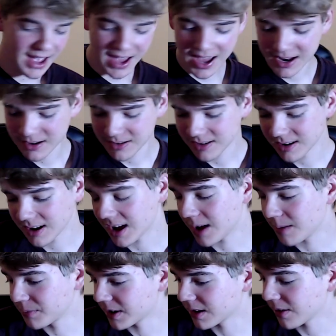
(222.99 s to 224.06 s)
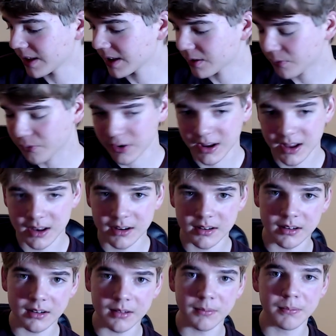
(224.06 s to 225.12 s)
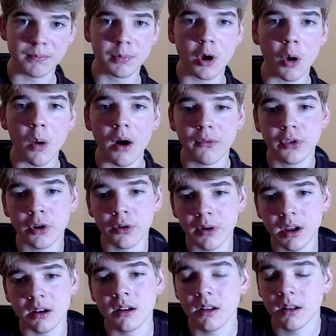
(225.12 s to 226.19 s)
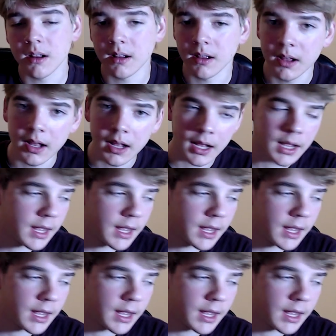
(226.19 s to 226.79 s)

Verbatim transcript: and I'm gonna like freaking go off the grid.